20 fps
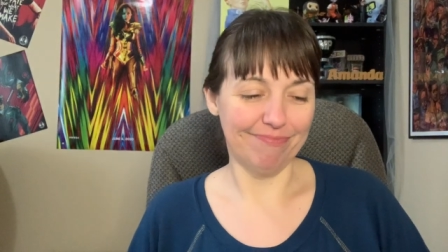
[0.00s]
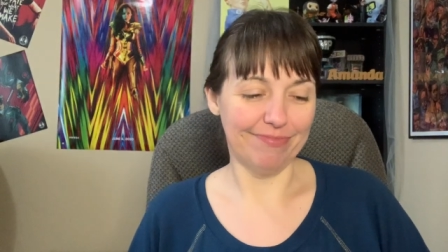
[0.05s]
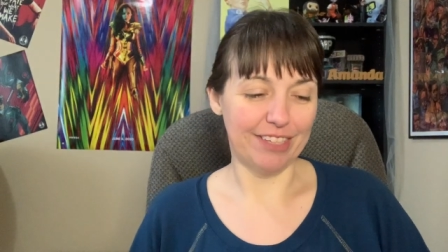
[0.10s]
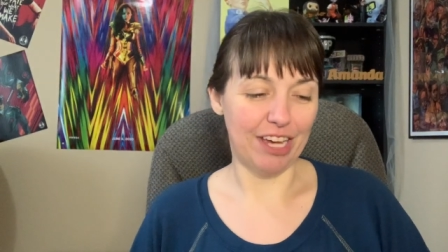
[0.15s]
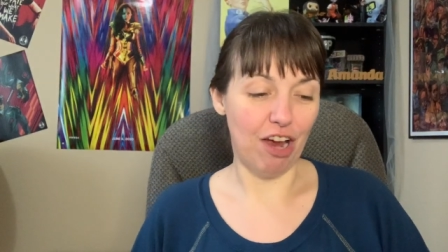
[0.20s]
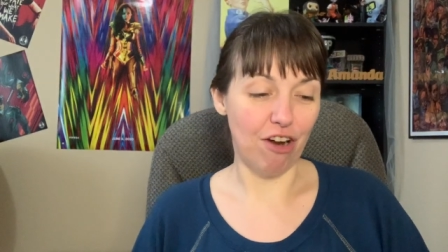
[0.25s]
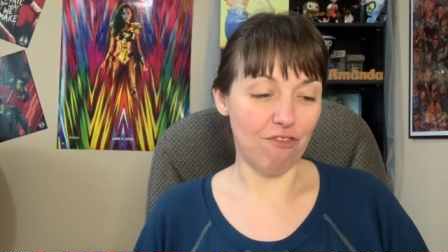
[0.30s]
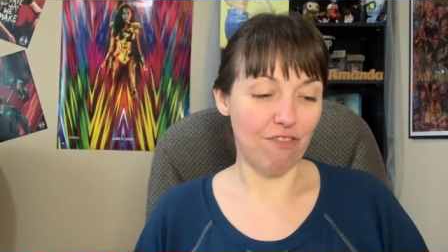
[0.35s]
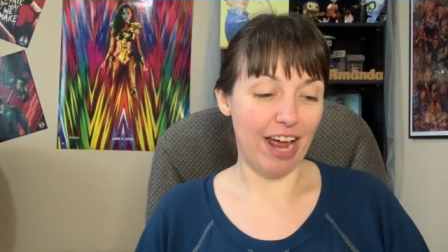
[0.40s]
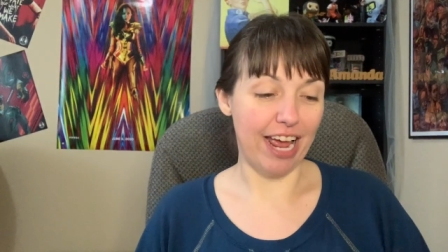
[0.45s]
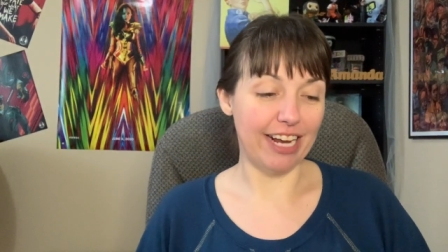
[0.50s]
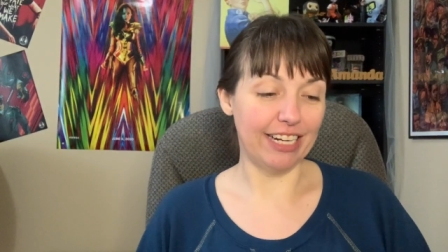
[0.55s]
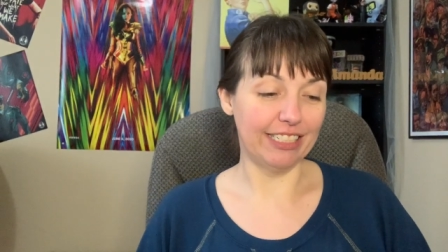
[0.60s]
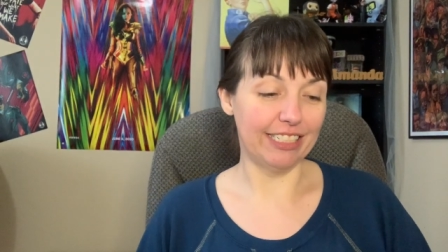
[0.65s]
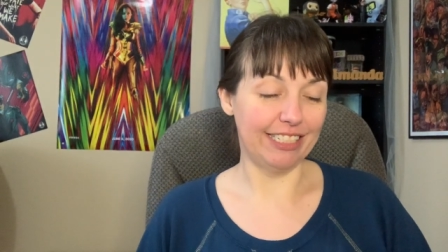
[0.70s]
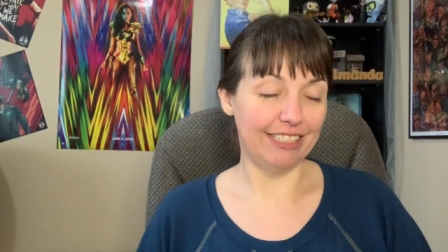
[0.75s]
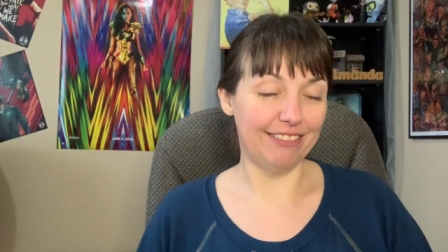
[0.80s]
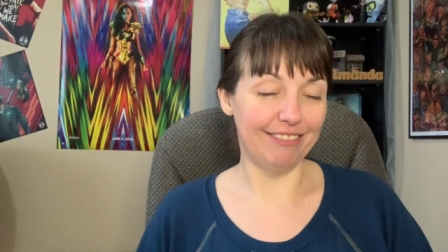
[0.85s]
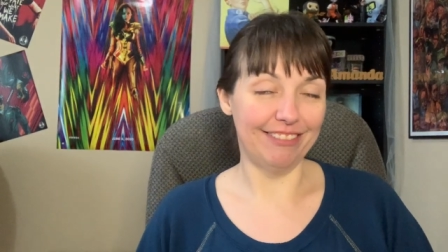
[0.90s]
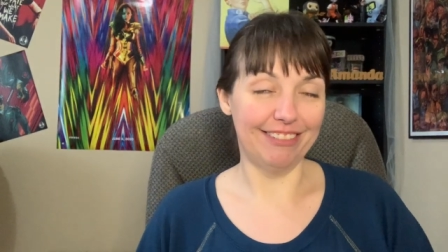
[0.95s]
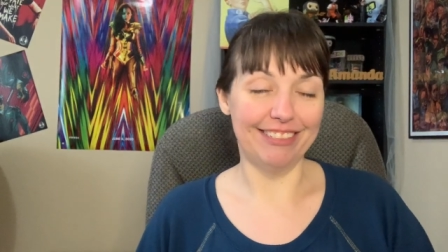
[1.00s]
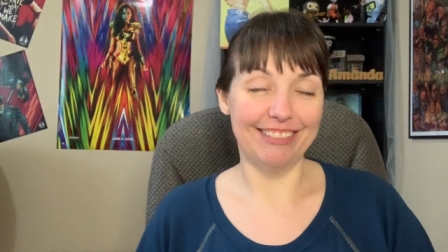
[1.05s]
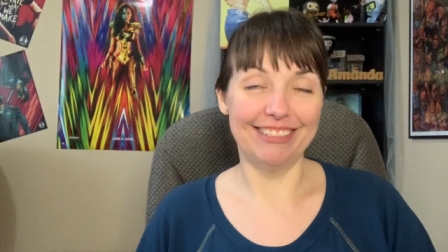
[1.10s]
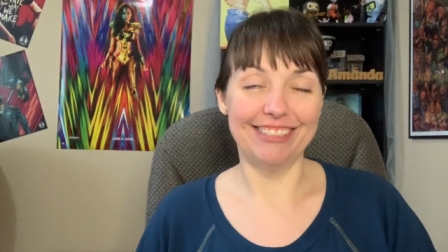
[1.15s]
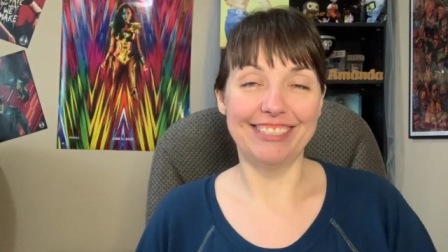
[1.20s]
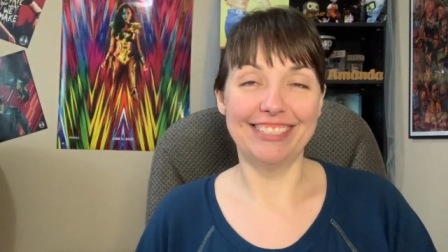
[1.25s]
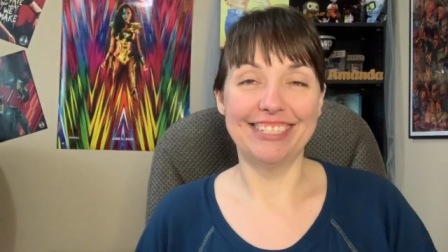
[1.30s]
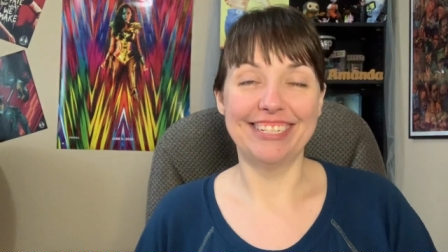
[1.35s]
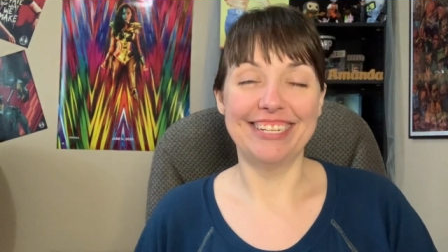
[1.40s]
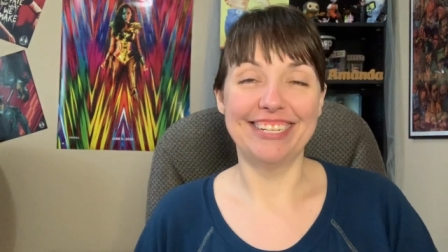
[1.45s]
All right
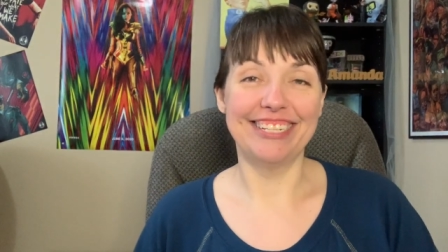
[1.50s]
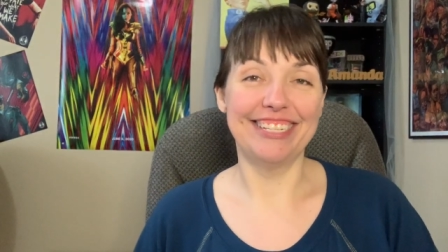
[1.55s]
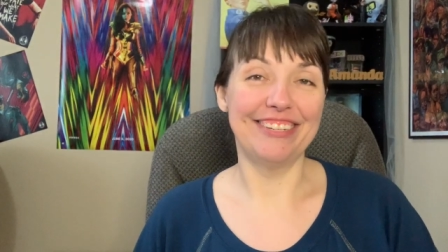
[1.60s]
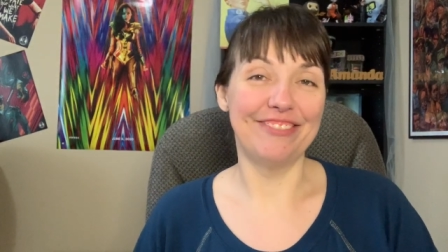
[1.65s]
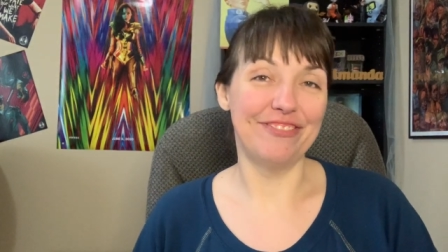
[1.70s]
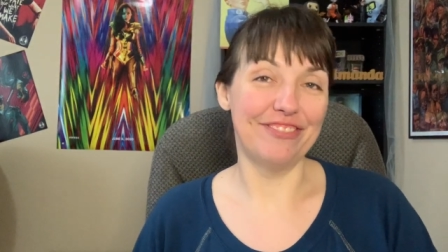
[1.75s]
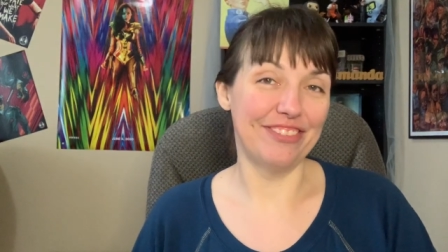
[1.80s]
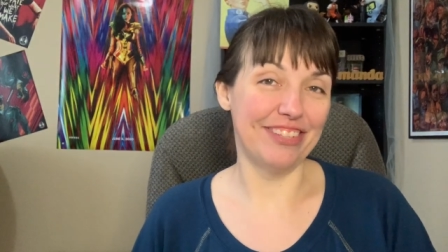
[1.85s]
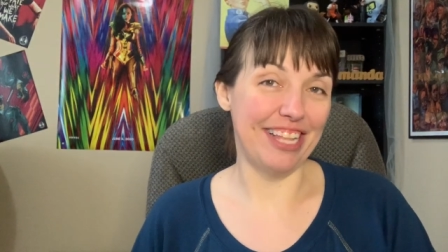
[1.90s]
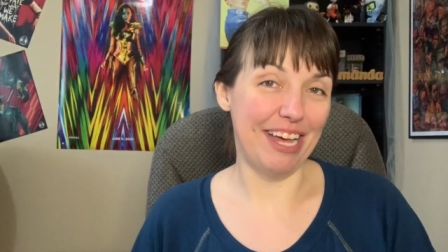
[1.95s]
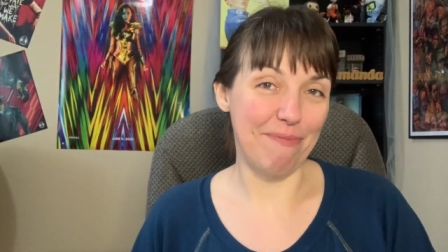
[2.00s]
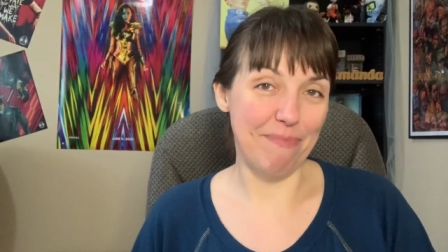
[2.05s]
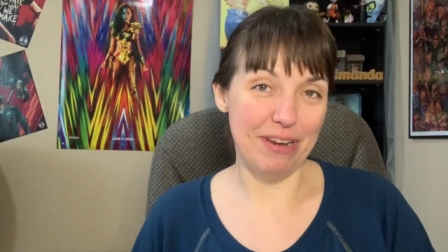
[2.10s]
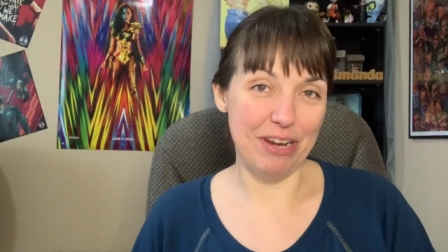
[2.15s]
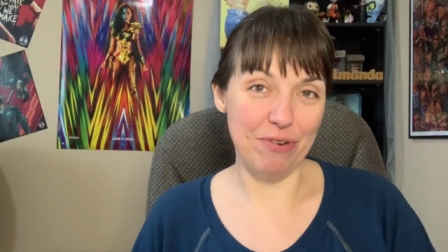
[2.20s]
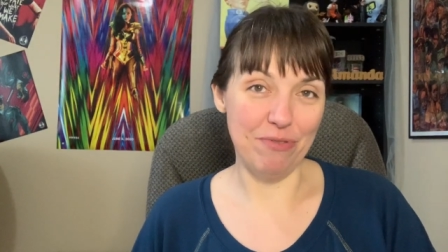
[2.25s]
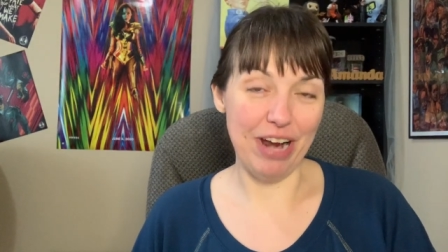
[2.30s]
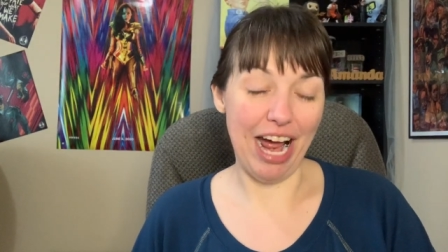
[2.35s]
let me know.